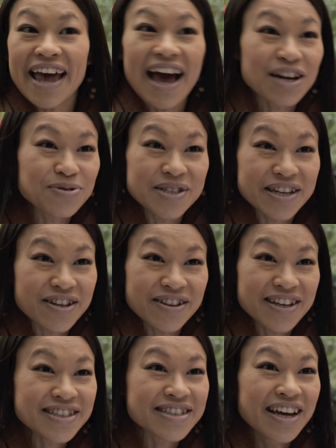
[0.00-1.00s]
act
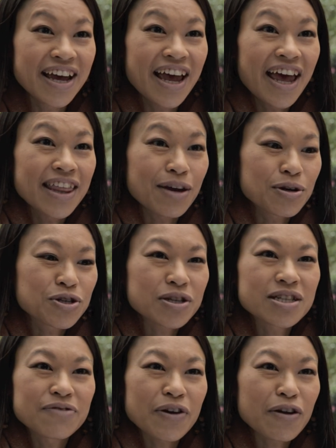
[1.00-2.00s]
ridiculous. They were
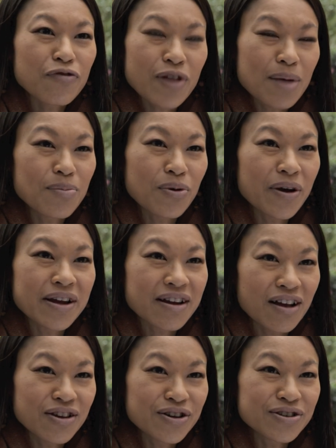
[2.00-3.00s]
dressed in very flamboyant
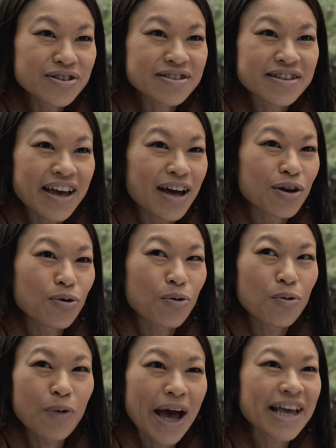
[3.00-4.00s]
colors. They had
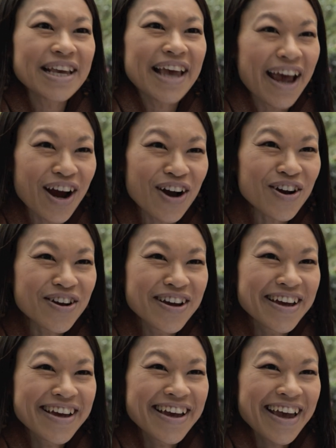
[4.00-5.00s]
wacky hair
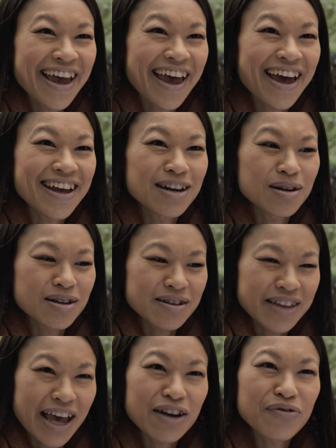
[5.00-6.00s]
and
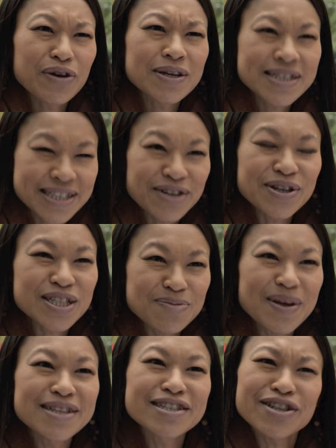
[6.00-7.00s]
they had a very serious
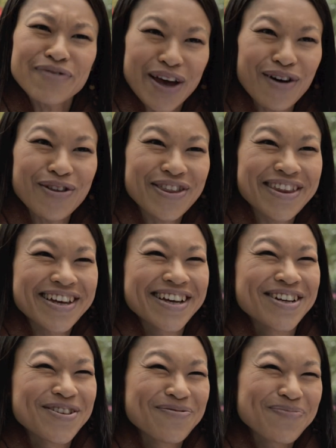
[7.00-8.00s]
message of health.
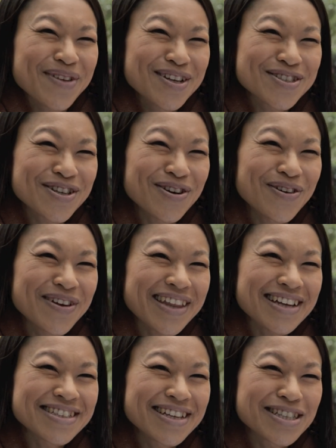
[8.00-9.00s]
So in
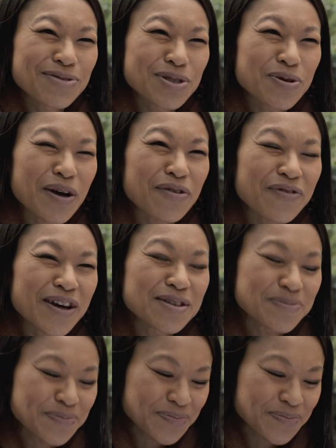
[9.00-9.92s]
that sense, it was quite fun.